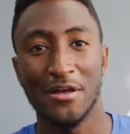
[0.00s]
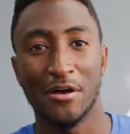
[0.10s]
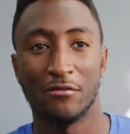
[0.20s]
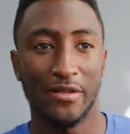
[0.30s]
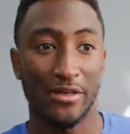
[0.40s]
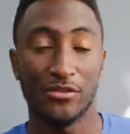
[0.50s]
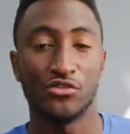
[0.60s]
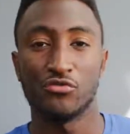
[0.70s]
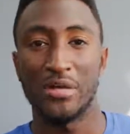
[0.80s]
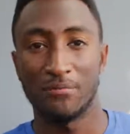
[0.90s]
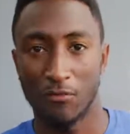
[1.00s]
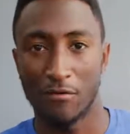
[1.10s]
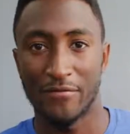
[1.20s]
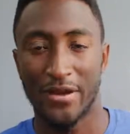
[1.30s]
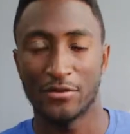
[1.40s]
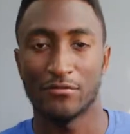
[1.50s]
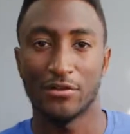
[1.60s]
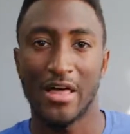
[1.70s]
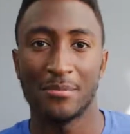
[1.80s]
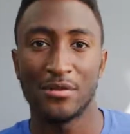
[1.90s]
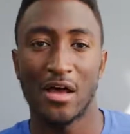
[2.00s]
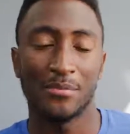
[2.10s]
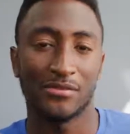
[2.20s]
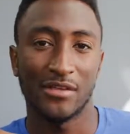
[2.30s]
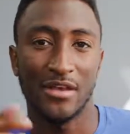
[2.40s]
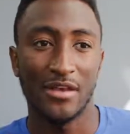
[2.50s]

of like the dream form factor for laptops